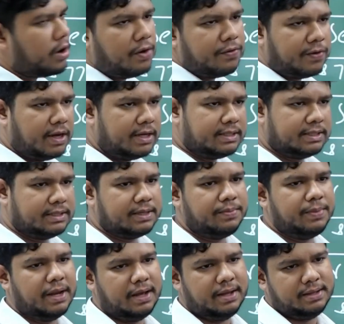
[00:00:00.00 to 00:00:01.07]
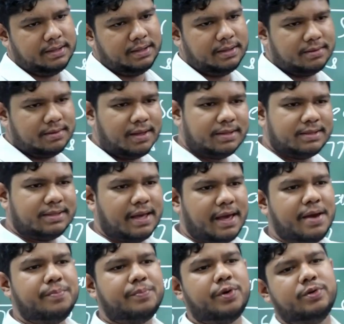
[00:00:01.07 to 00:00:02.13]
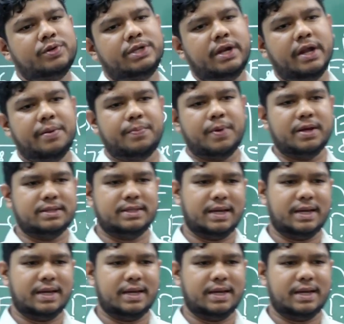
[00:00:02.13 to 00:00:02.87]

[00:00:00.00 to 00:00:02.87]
or less similar. The same provision applies.